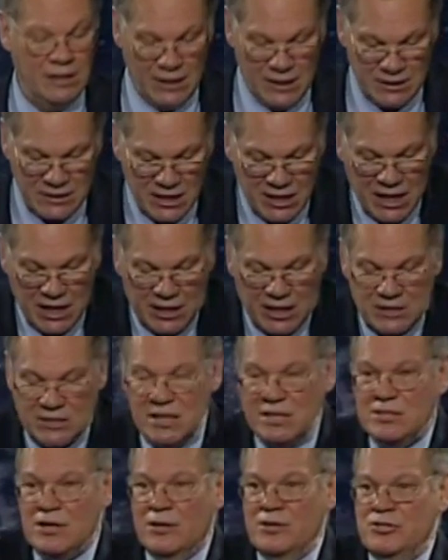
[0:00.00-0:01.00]
You see, because
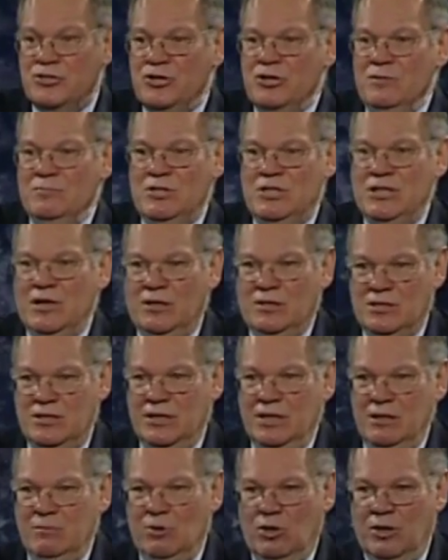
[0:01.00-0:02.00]
these aren't germ cells
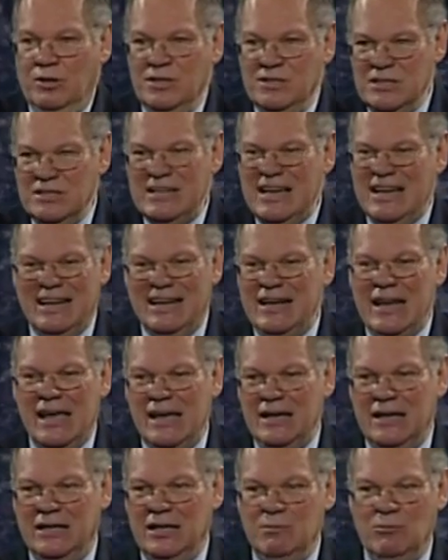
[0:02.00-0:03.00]
anymore. This is not an
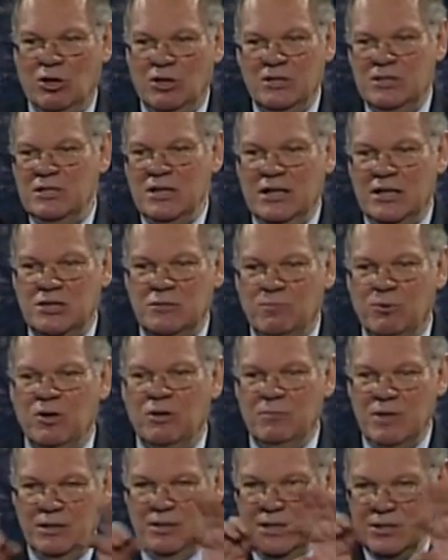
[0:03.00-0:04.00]
egg anymore. This is not a
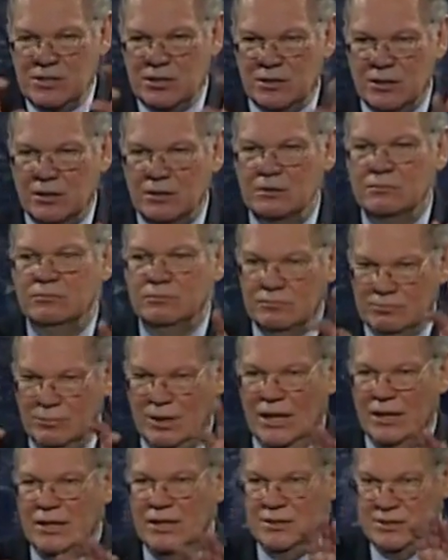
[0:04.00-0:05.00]
sperm. These are
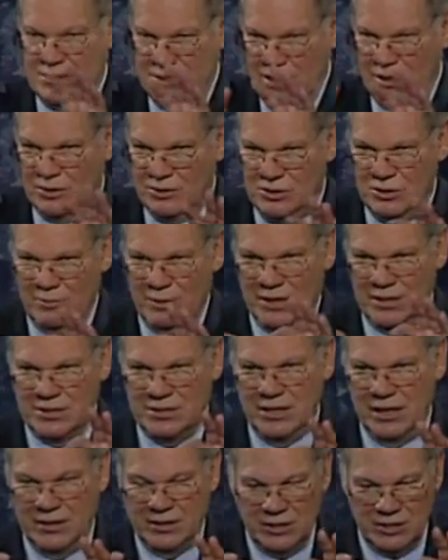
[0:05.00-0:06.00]
body cells, you might
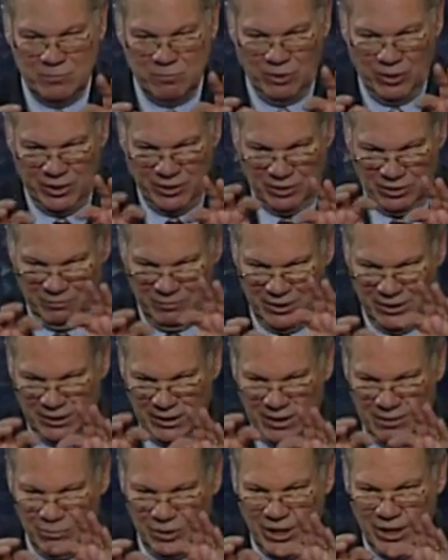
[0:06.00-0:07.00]
say at this point,
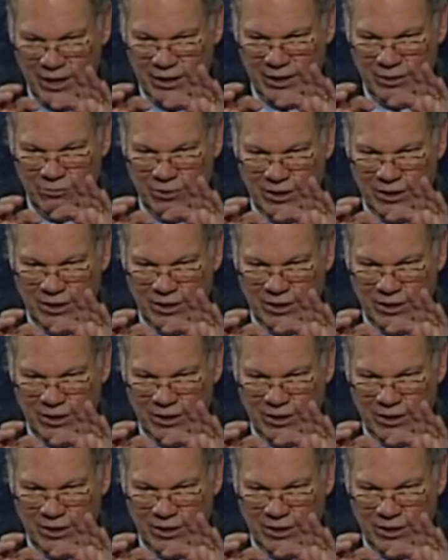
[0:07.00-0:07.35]
albeit embryonic